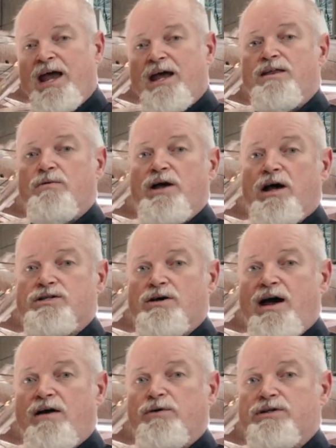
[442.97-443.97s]
And then we also
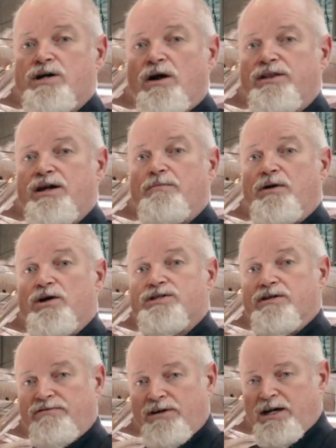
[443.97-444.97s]
have what's called the
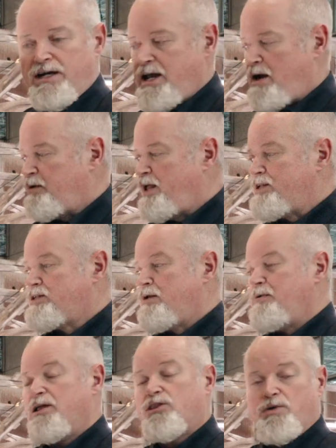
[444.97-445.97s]
immersive camera. That's going
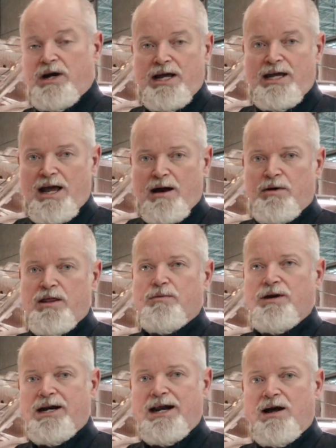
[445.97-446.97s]
to be a 3D camera that
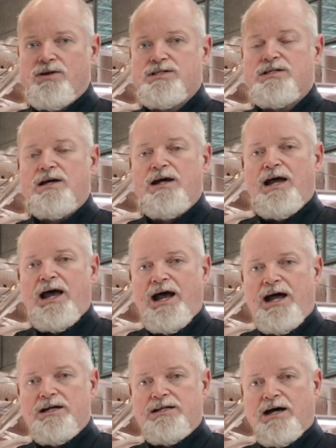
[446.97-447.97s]
we announced
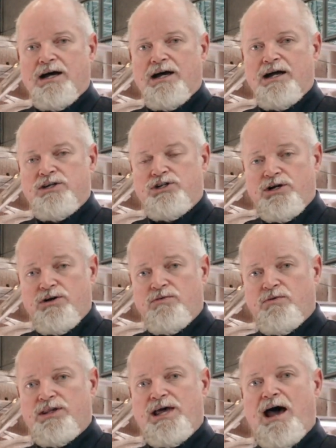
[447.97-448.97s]
at in
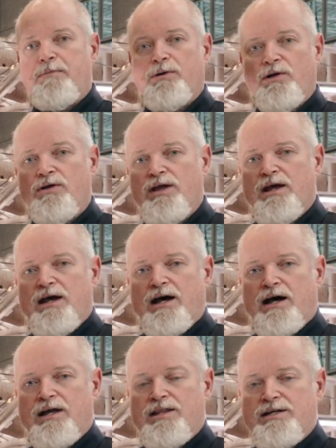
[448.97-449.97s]
June with Apple,
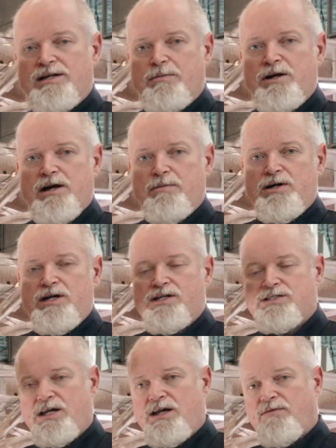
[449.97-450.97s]
the
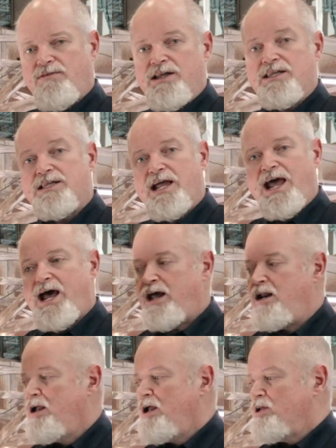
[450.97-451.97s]
WWDC event that they
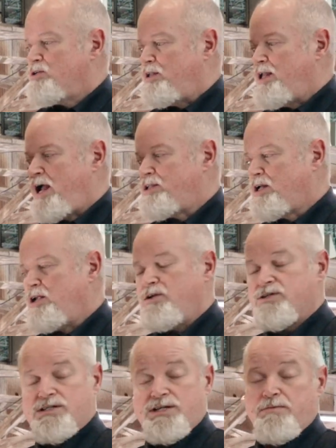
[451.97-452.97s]
had. So that's going to
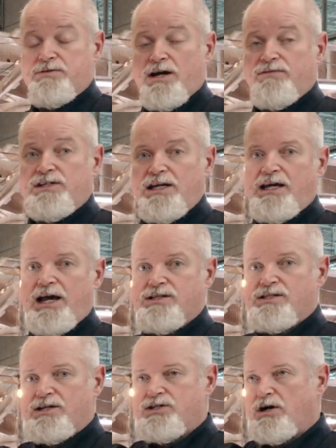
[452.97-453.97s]
use the same 17K
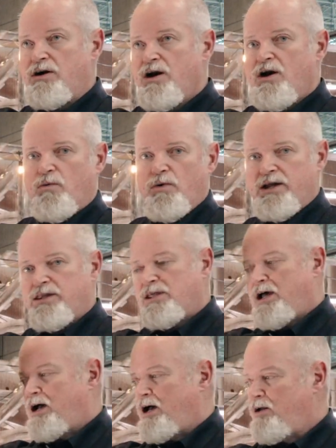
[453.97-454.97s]
sensor with
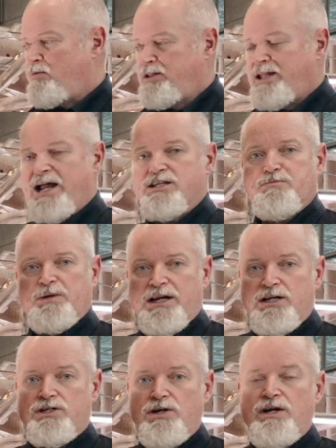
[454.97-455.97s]
that split
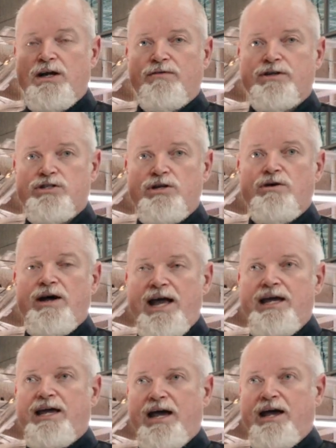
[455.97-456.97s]
in two to give us two
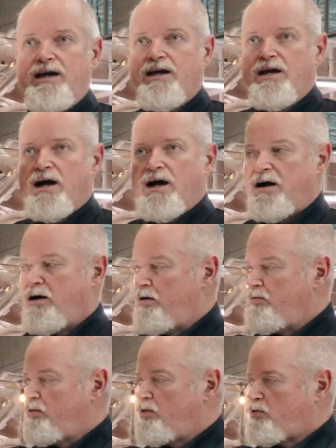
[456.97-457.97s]
8K
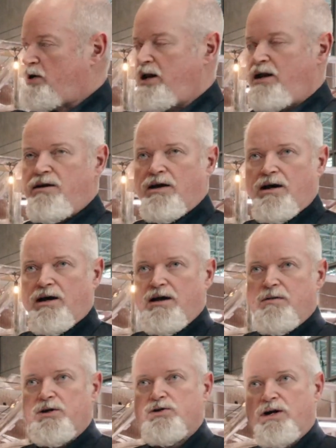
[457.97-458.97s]

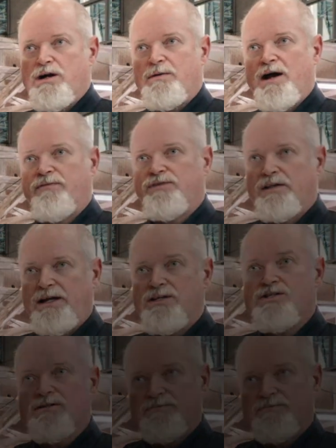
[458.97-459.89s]
3D imagery coming off the lens.